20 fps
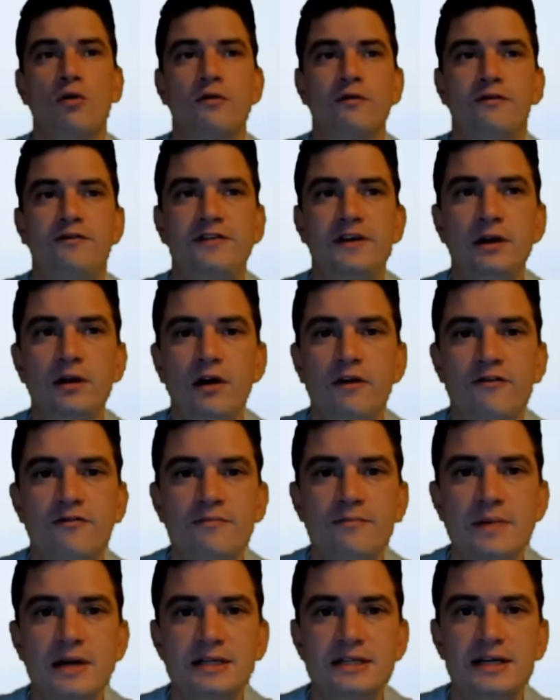fear of
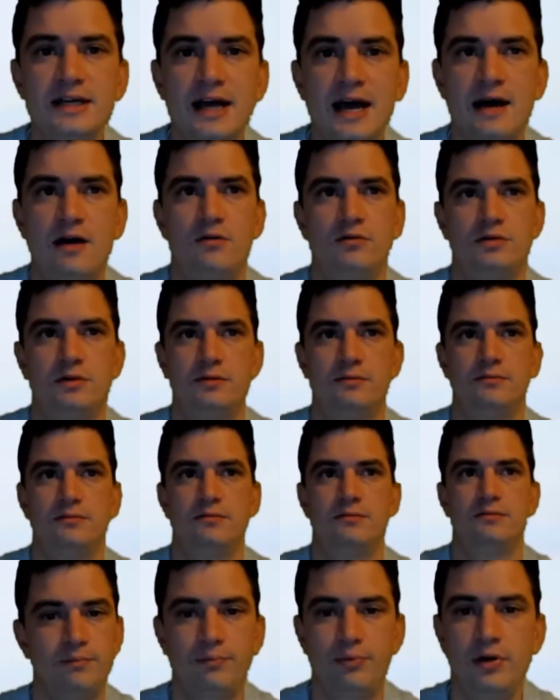missing out.
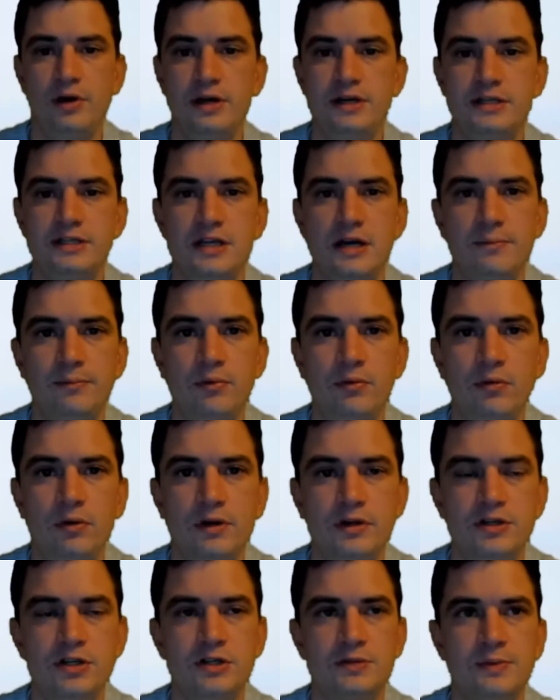Pretty simple.
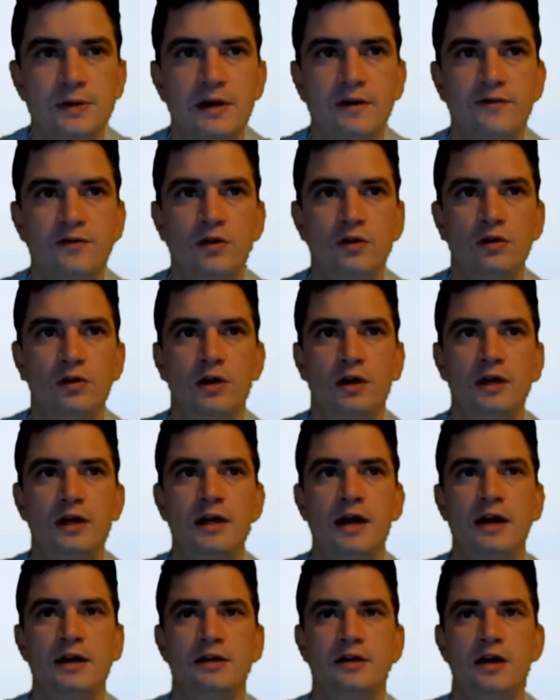It'd just be if you're
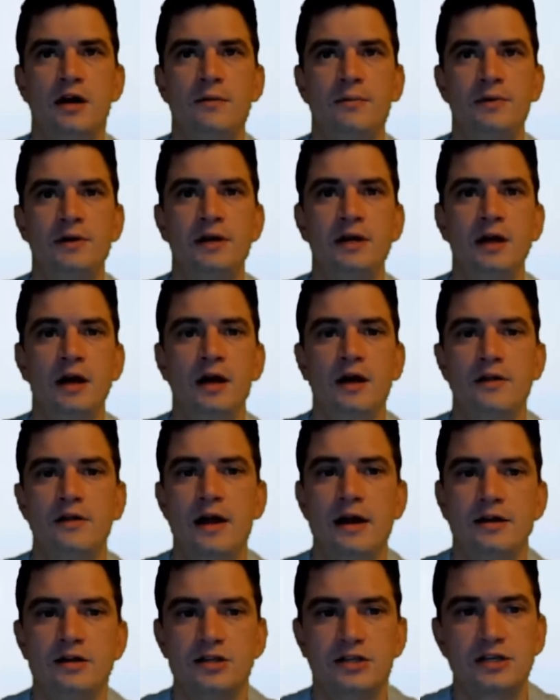looking at a company
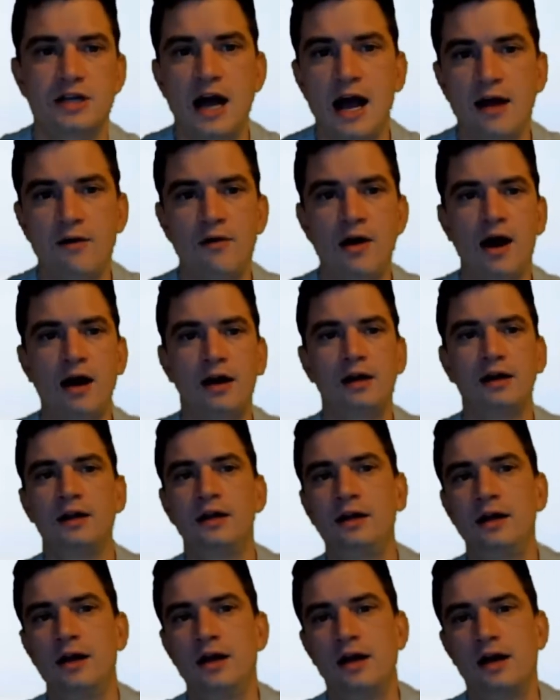that is
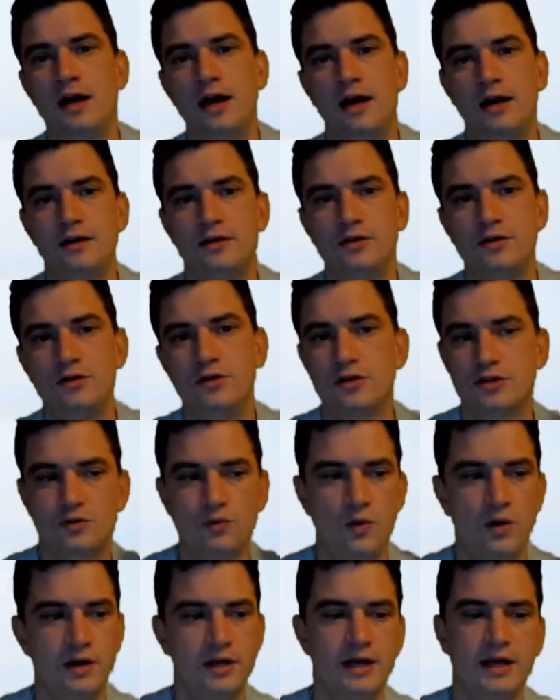skyrocketing and you just
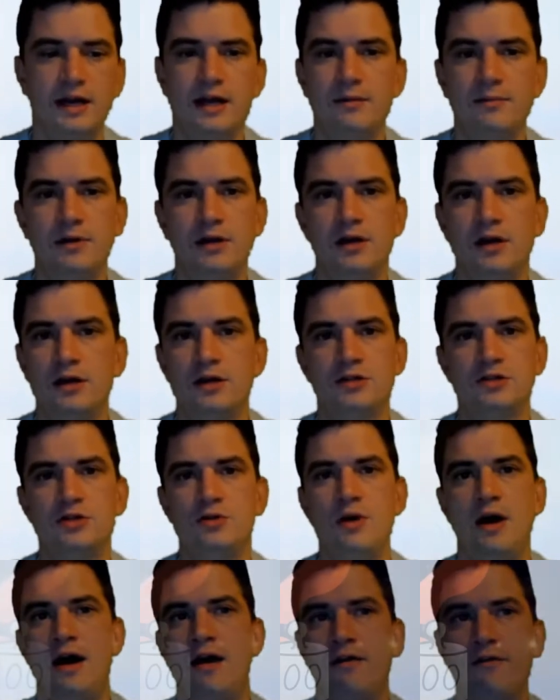want to get in because
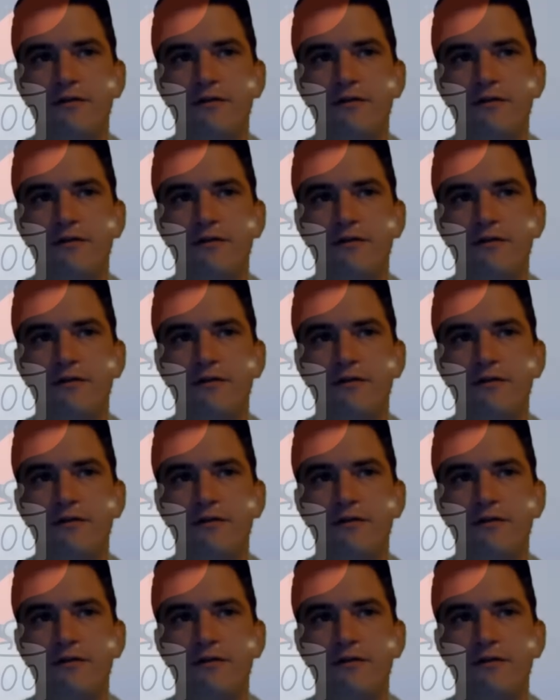you have